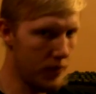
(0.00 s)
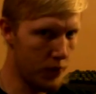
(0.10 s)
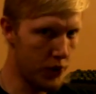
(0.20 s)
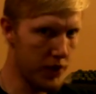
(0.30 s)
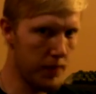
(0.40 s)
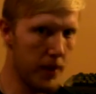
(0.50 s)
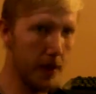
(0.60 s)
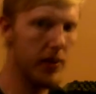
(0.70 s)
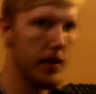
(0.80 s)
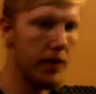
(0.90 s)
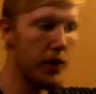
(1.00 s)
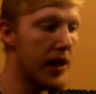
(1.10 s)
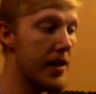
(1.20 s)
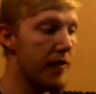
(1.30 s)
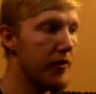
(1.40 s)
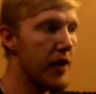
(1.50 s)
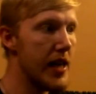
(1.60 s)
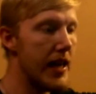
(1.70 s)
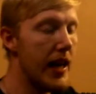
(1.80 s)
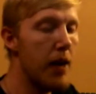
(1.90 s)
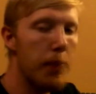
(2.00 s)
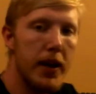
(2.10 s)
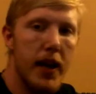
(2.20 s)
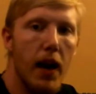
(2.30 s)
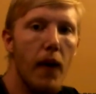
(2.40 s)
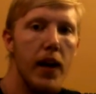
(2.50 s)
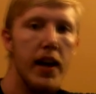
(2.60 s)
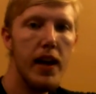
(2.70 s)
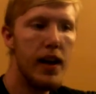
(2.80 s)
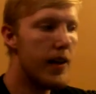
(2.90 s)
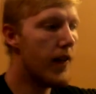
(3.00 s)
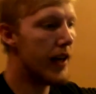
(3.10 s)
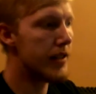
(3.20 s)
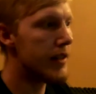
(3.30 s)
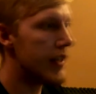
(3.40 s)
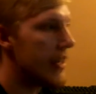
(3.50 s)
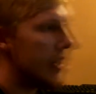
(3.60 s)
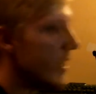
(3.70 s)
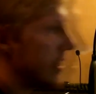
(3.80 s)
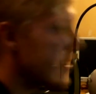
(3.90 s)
which is me, if you guys haven't figured that out by now, and that's it.